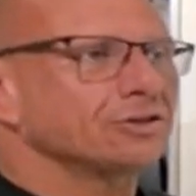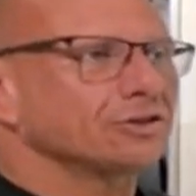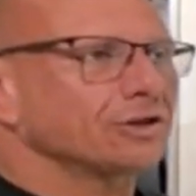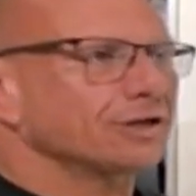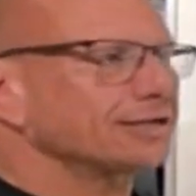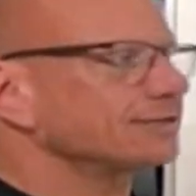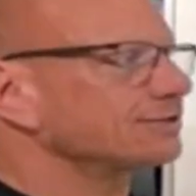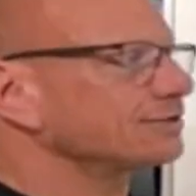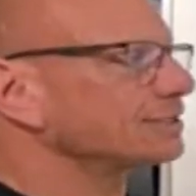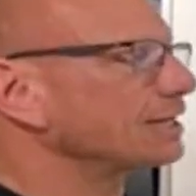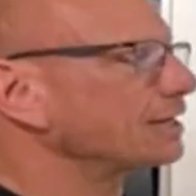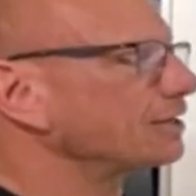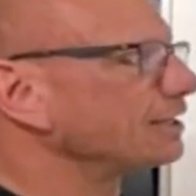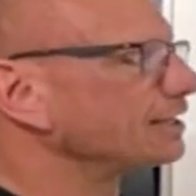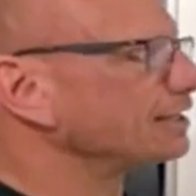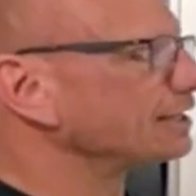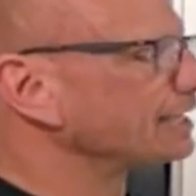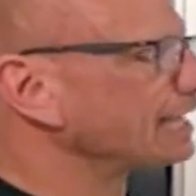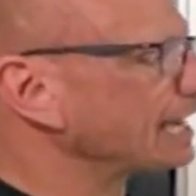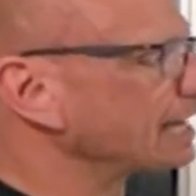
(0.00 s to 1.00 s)
not
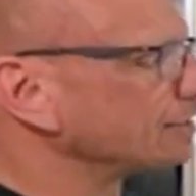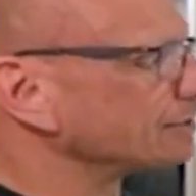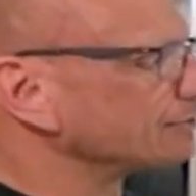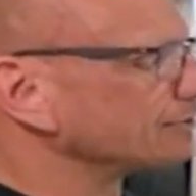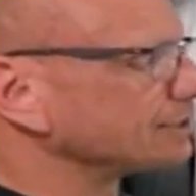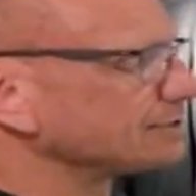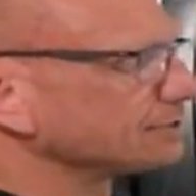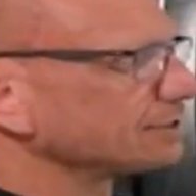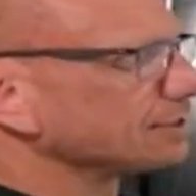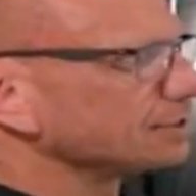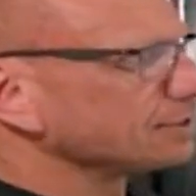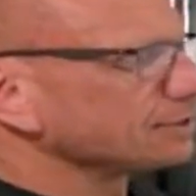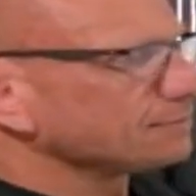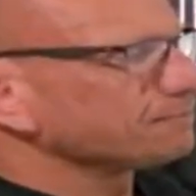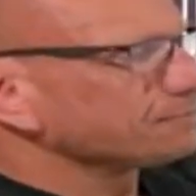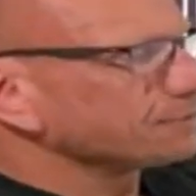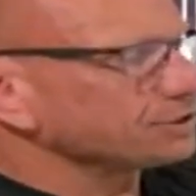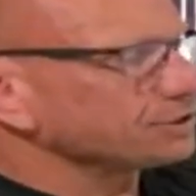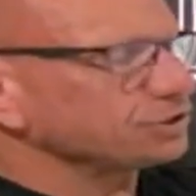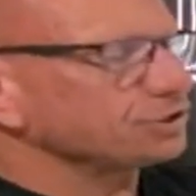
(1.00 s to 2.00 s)
necessarily the calories
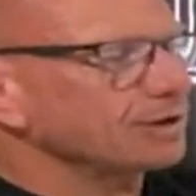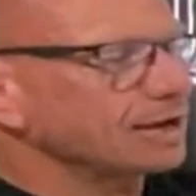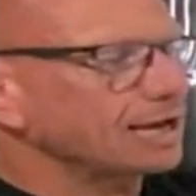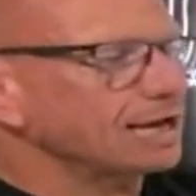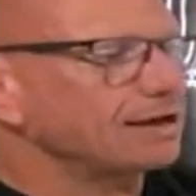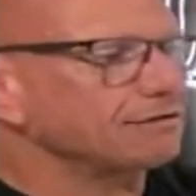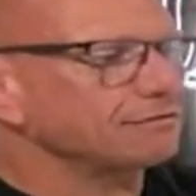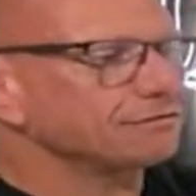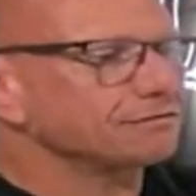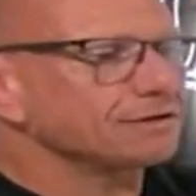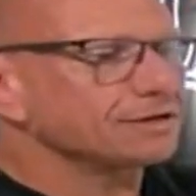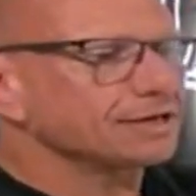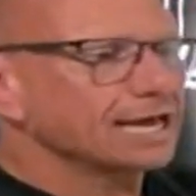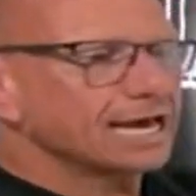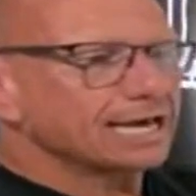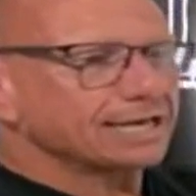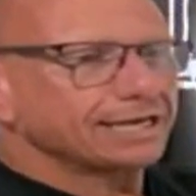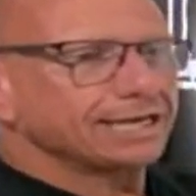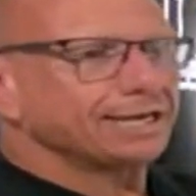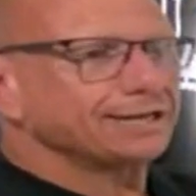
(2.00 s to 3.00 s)
that you have
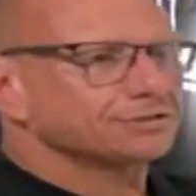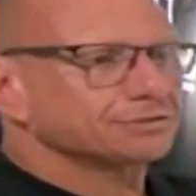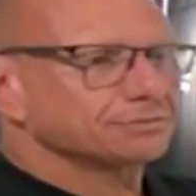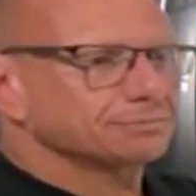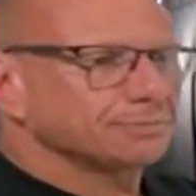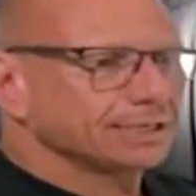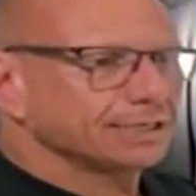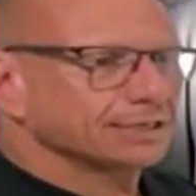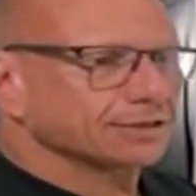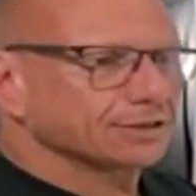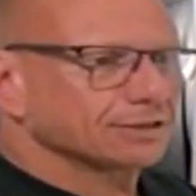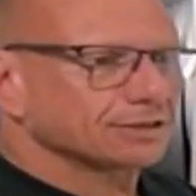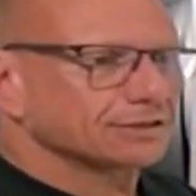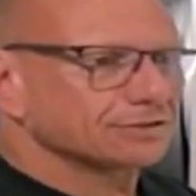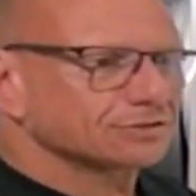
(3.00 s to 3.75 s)
at each meal.